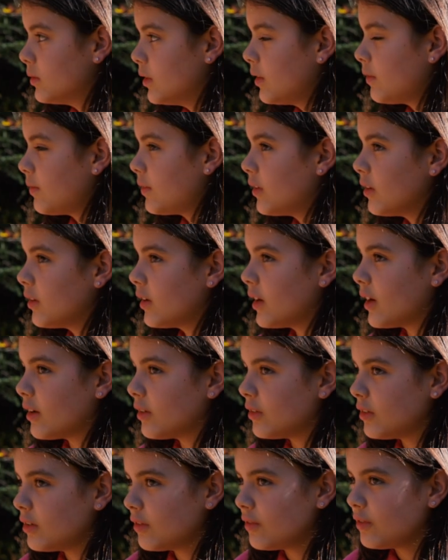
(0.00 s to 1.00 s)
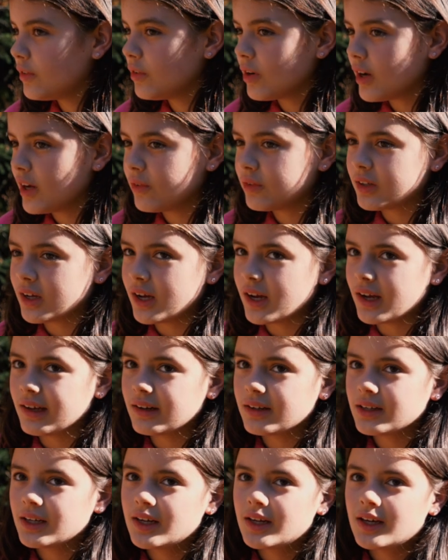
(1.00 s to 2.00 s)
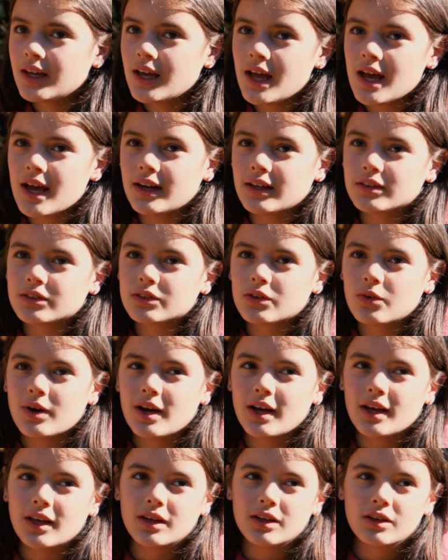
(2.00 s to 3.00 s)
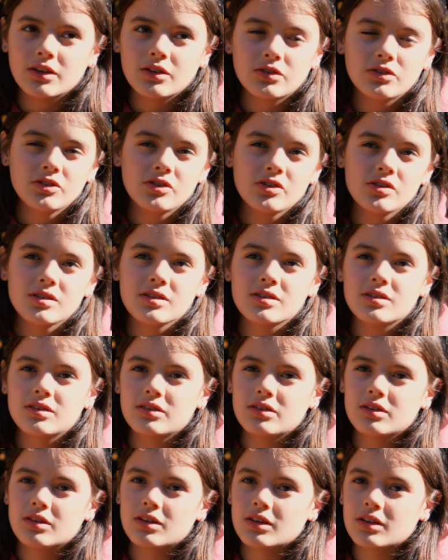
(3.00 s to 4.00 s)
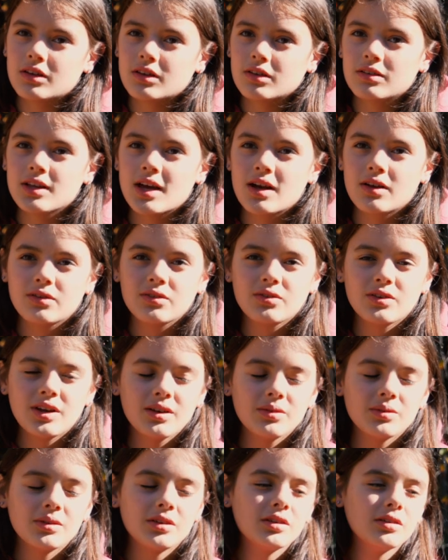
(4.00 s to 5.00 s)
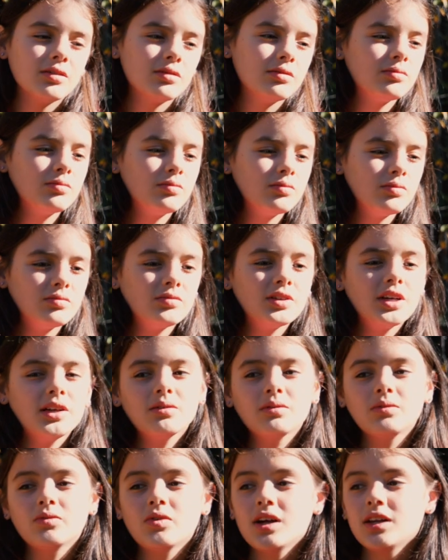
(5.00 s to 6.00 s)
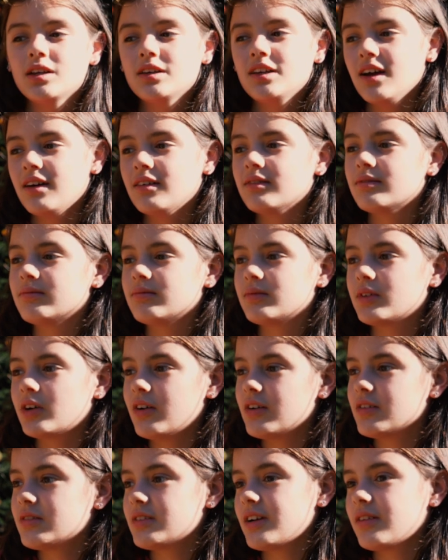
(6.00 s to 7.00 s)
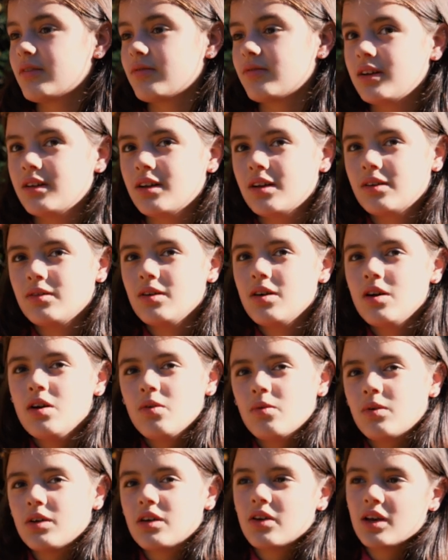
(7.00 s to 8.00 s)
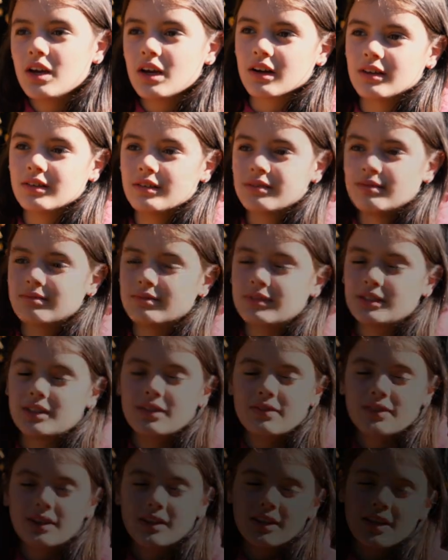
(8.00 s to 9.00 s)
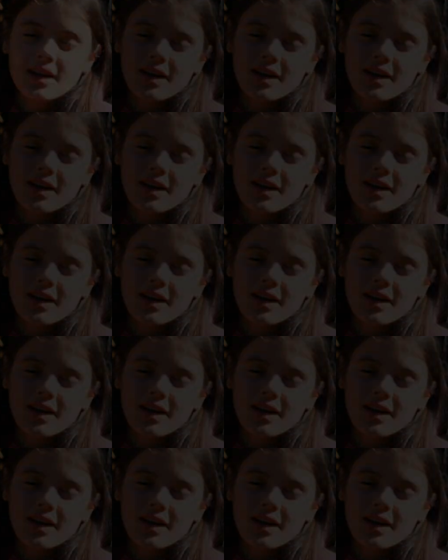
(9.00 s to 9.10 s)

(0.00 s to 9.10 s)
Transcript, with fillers: If you're if you're outside and it's quiet, you should just listen to the sound around you write, write it down. Go outside and write down what you hear, stuff like